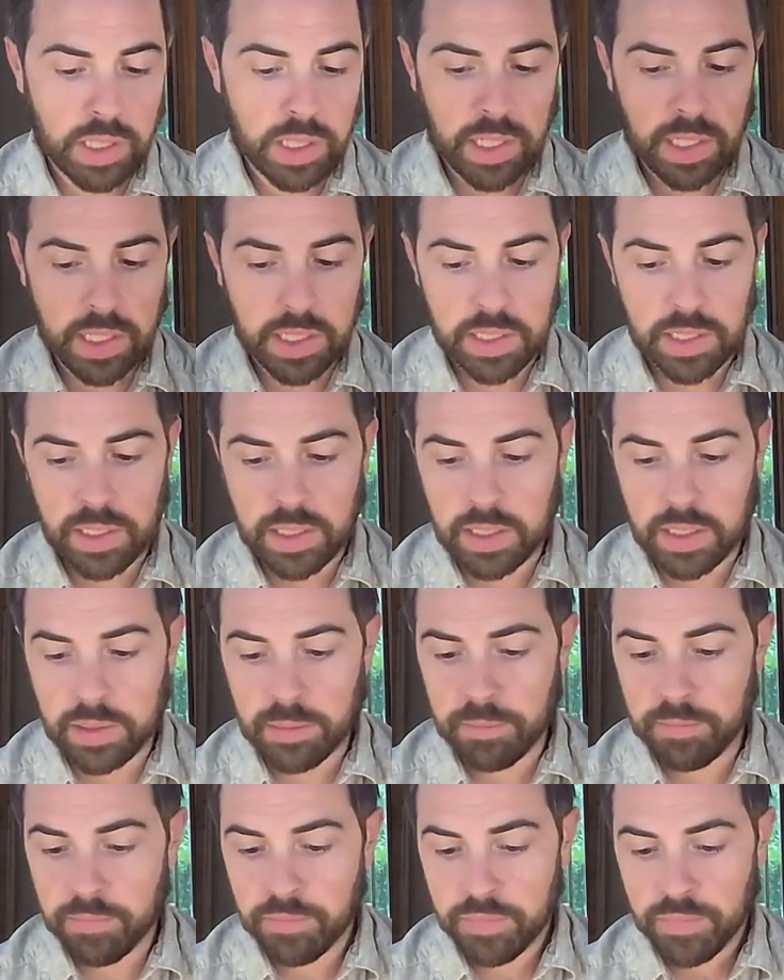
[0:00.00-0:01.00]
And
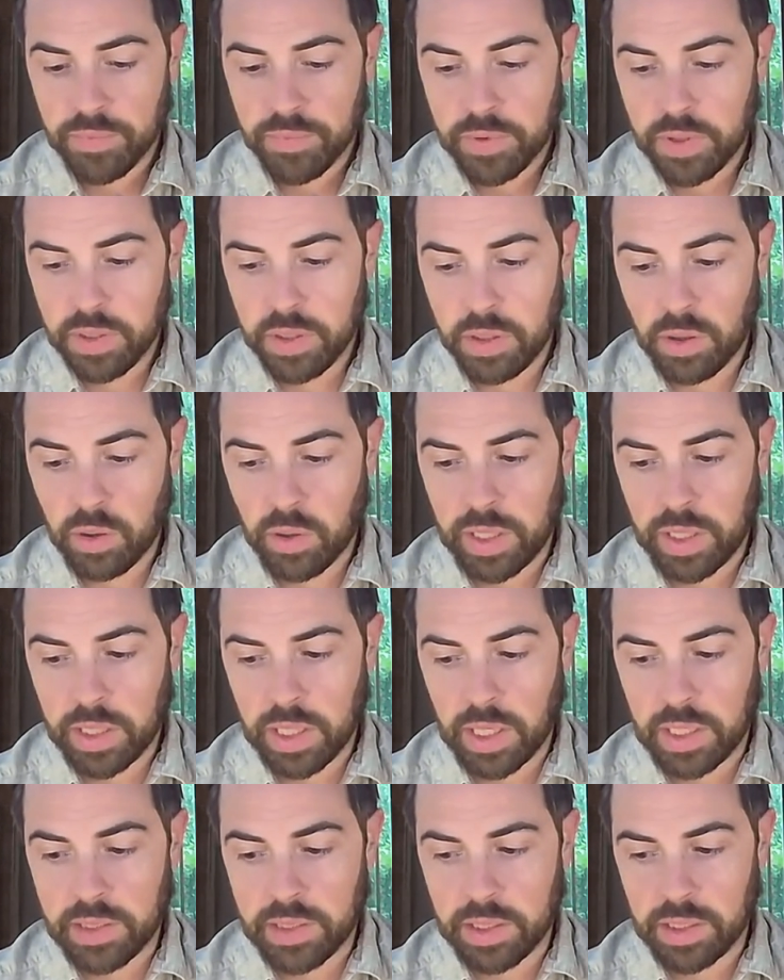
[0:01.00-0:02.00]

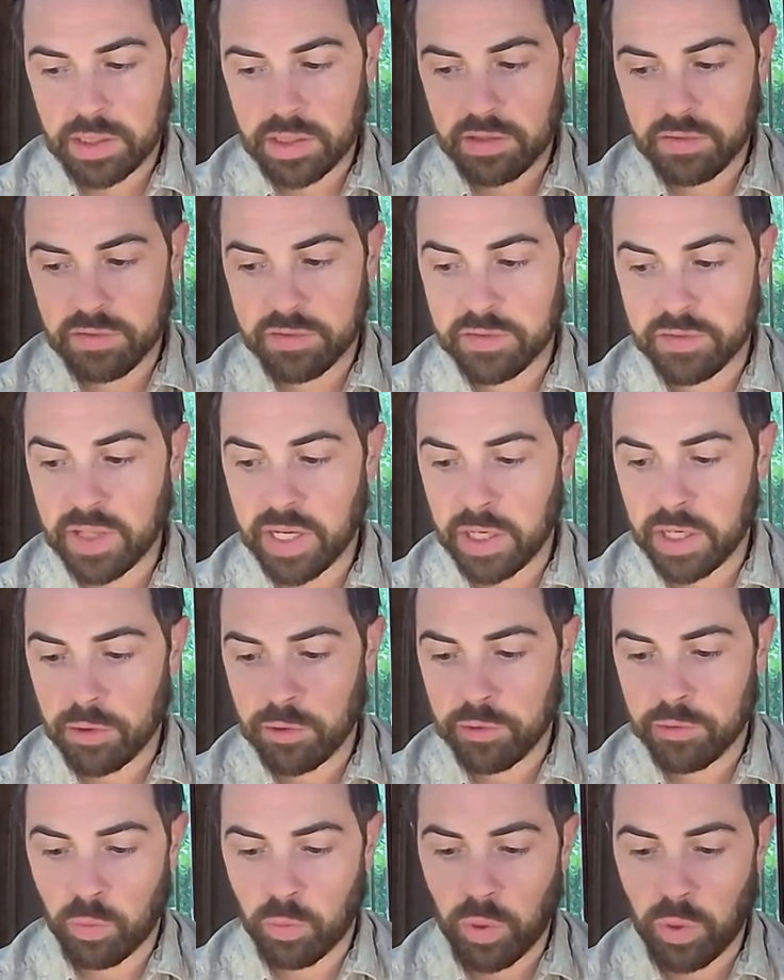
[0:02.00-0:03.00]
I think the
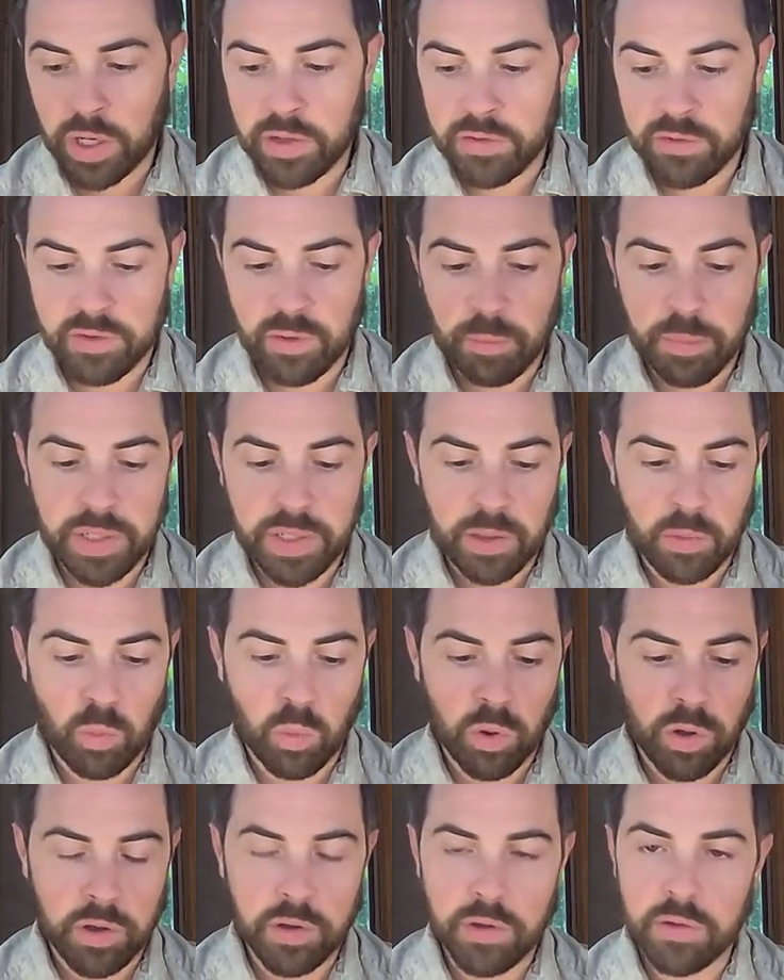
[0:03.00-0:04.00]
standards raised a bit,
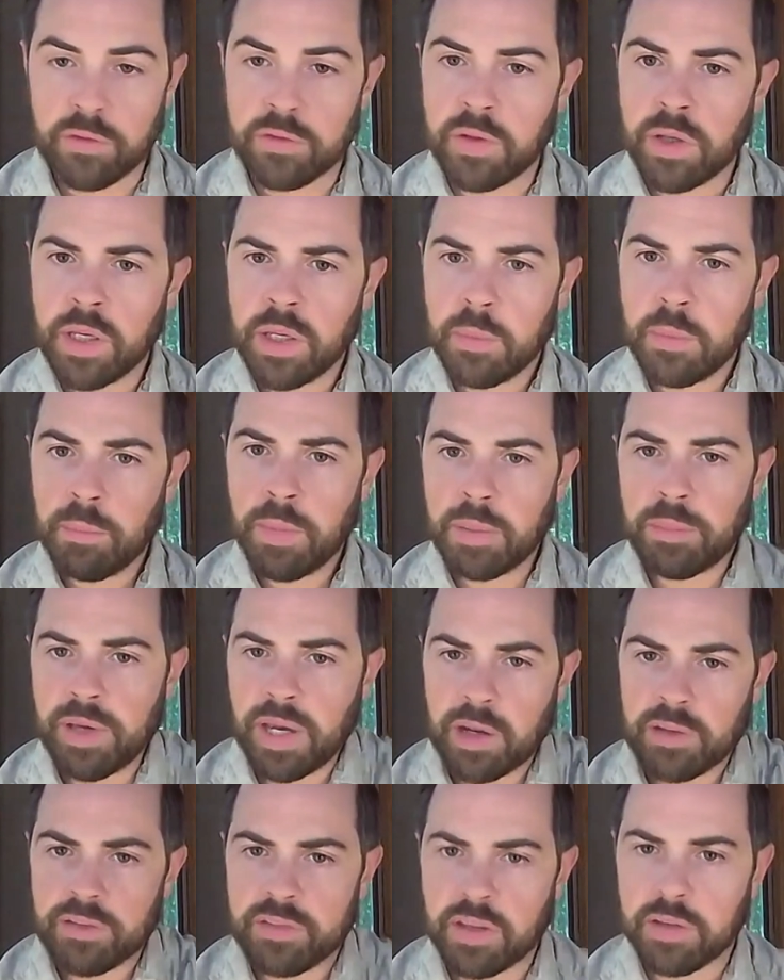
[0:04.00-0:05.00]
whereas maybe
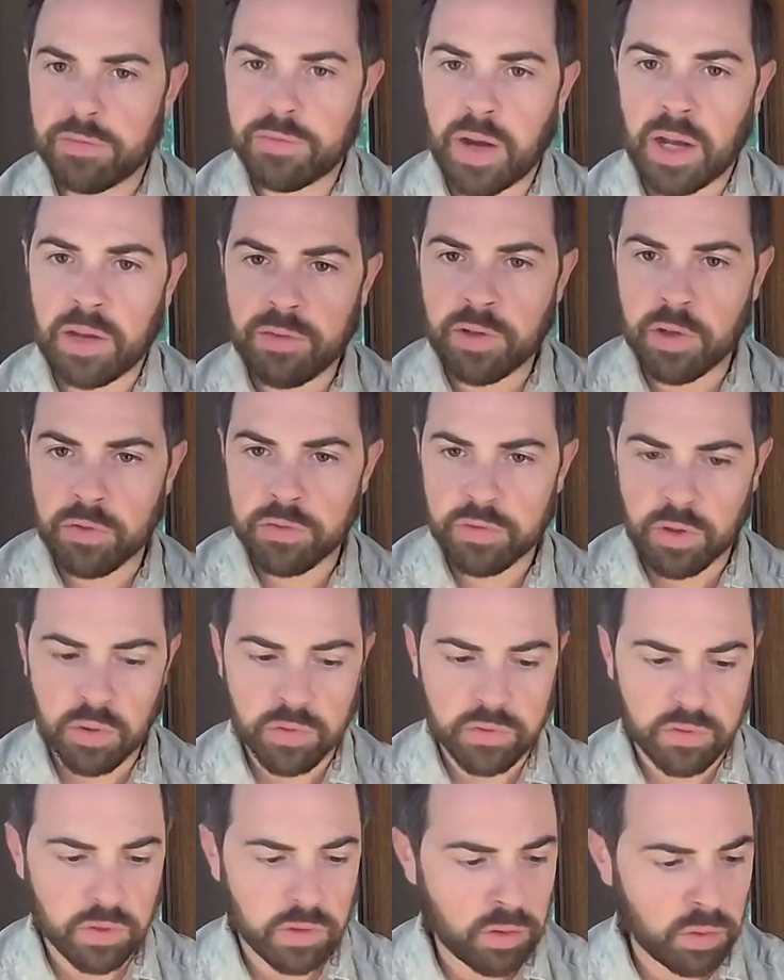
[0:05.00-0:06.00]
I'd say 5 years ago,
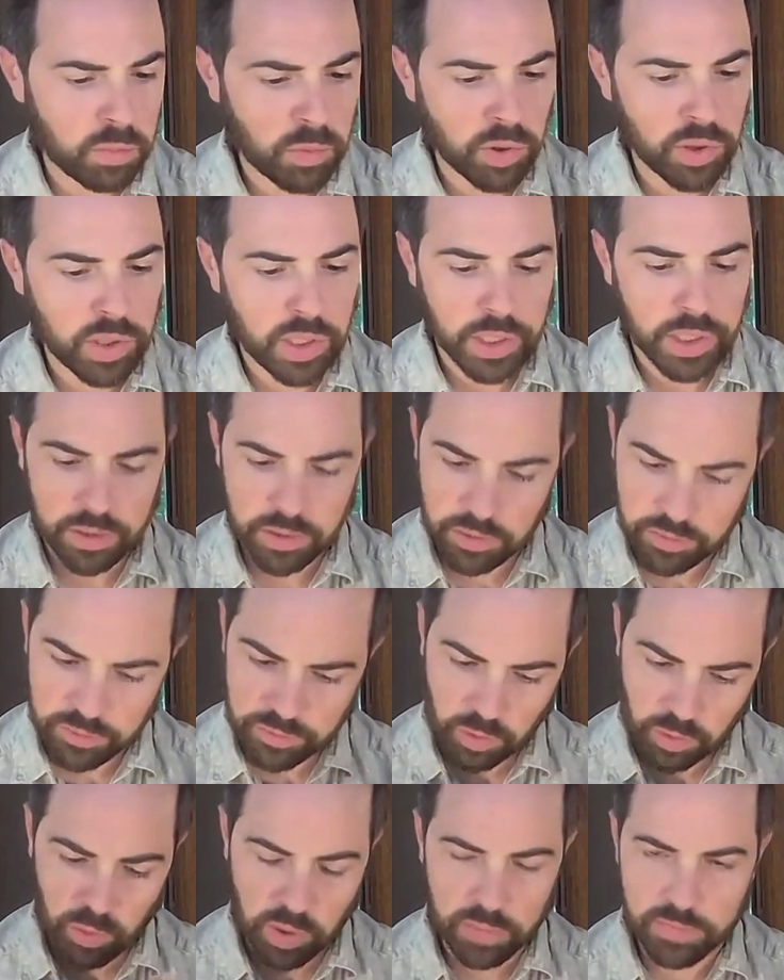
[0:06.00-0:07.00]
it's a little more like you
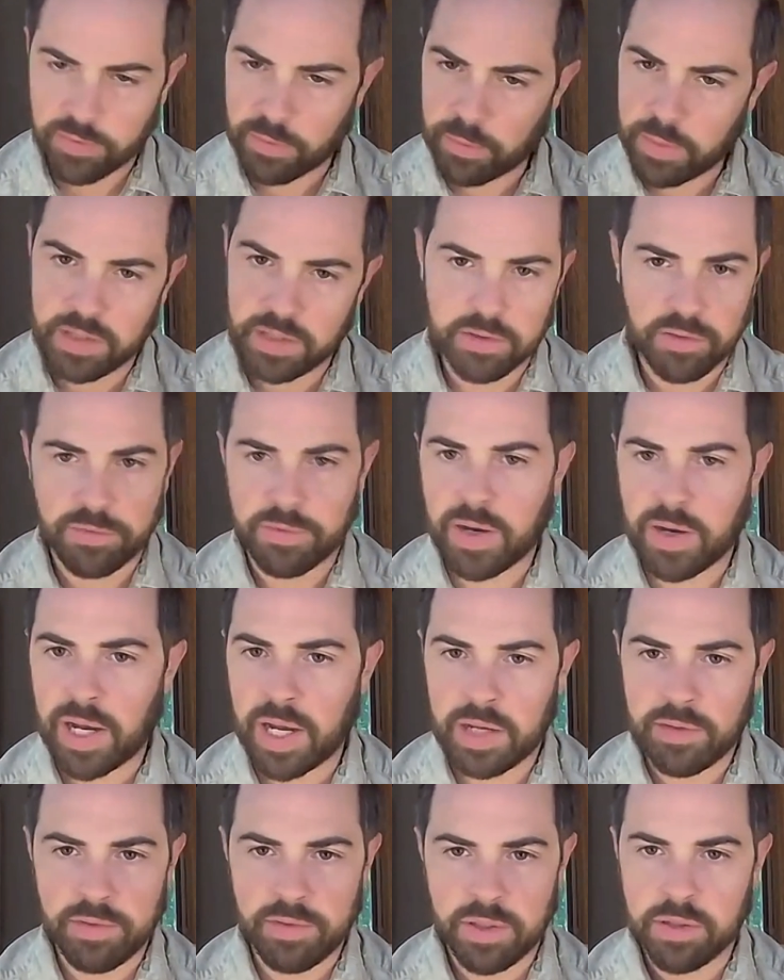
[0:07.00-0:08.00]
show up from 8 to
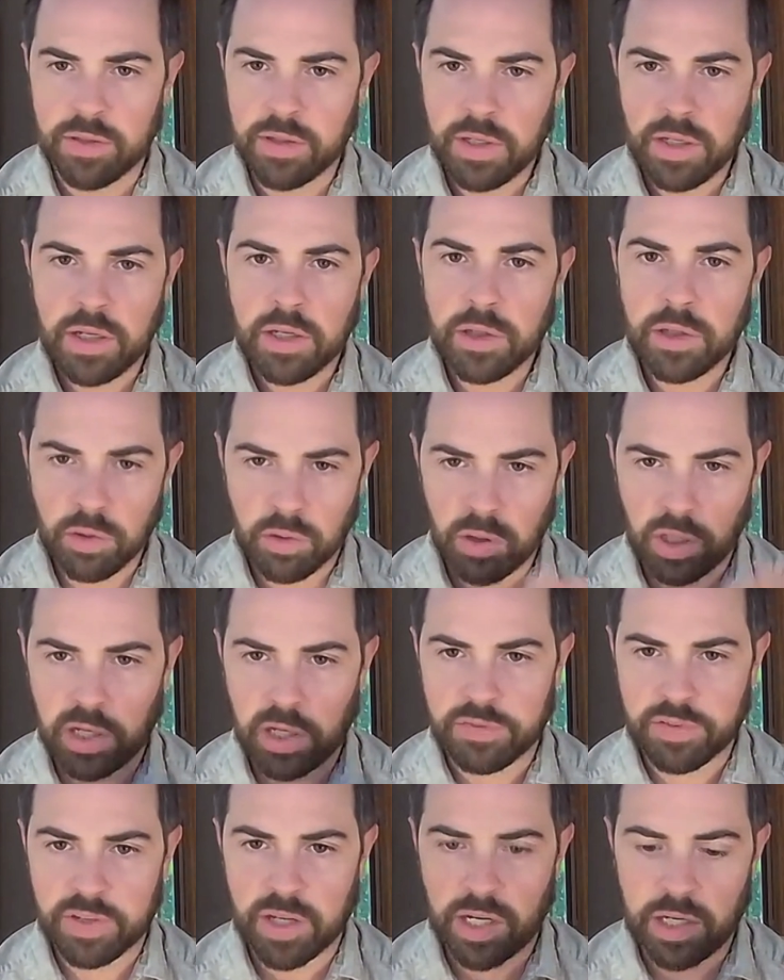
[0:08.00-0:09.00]
5 and your
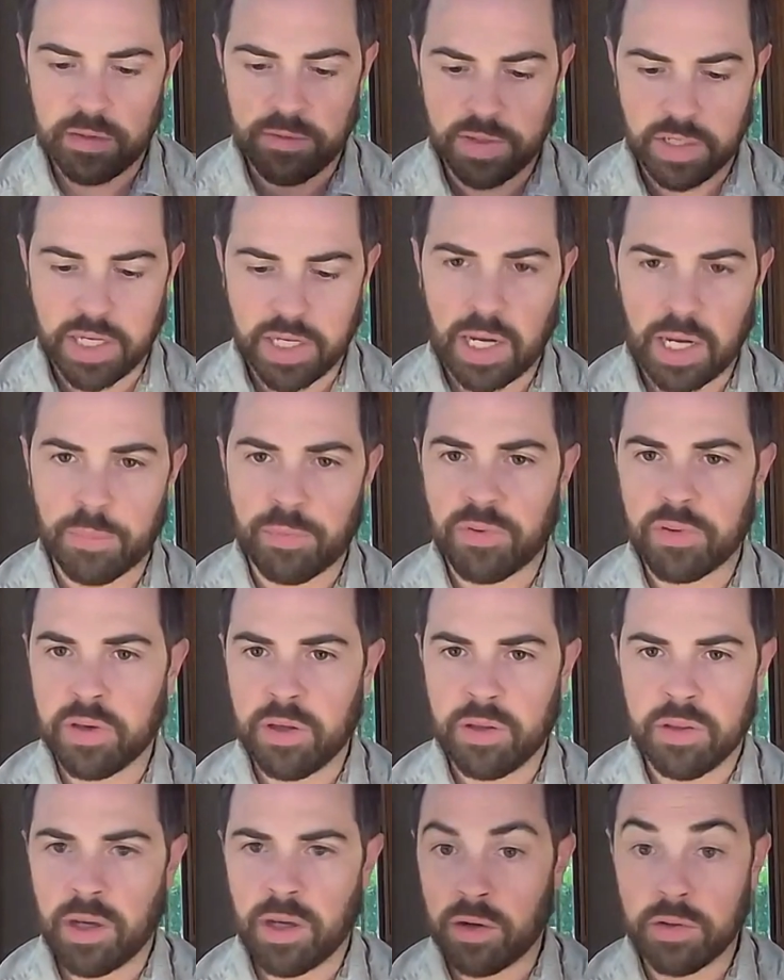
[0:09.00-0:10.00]
life's kind of encapsulated
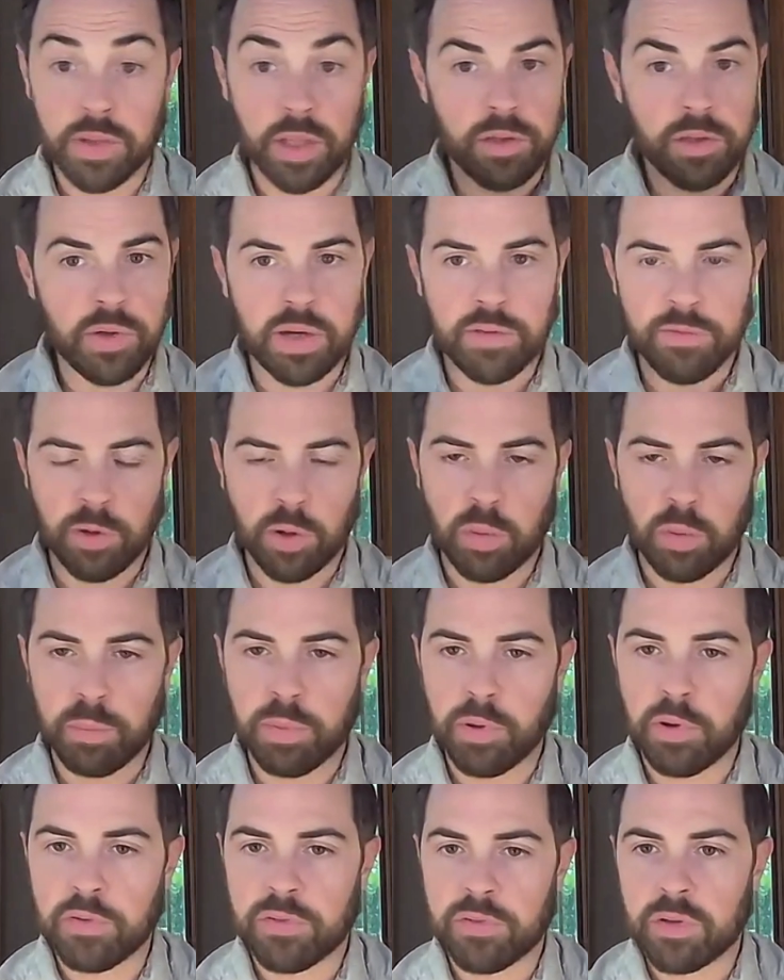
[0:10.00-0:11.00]
there, and then you have your own
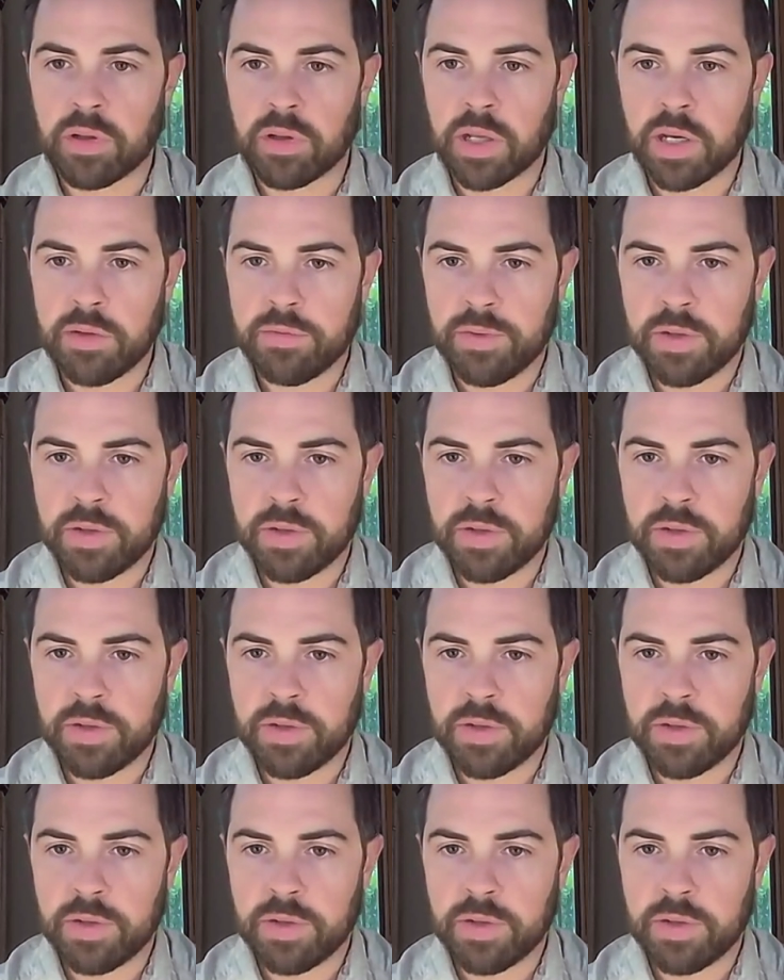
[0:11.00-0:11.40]
personal life.